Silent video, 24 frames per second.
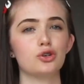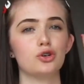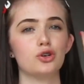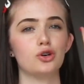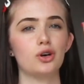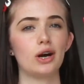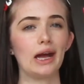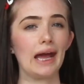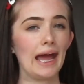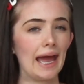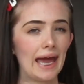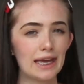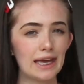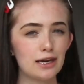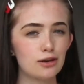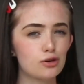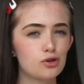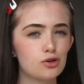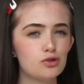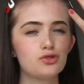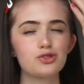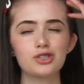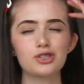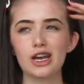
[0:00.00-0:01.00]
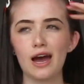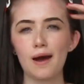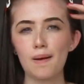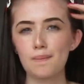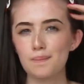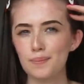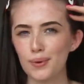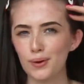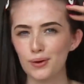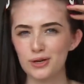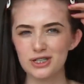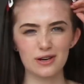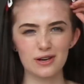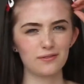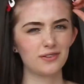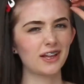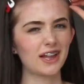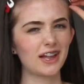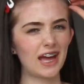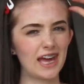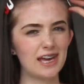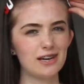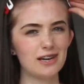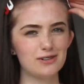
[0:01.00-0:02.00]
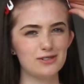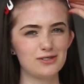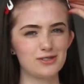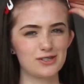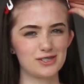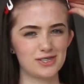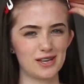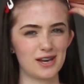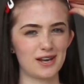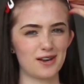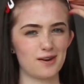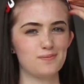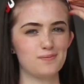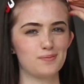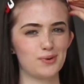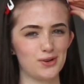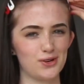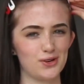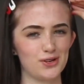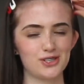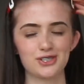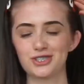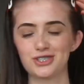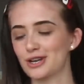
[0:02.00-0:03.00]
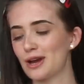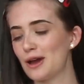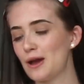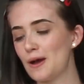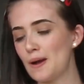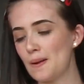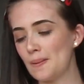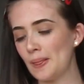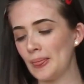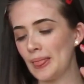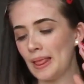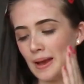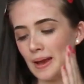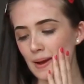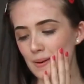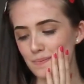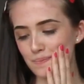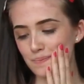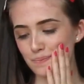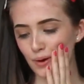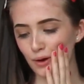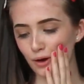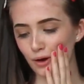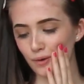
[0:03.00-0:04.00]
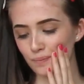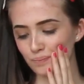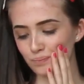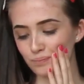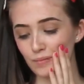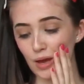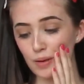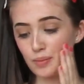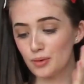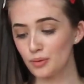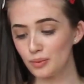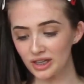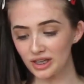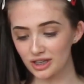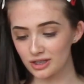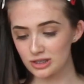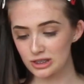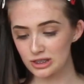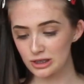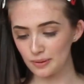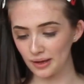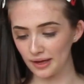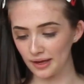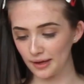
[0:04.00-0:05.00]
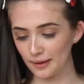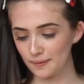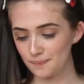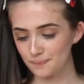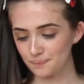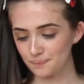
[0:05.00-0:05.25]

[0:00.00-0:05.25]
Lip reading: or 800 at a push. I feel like 800 is like a push. But maybe we can do it.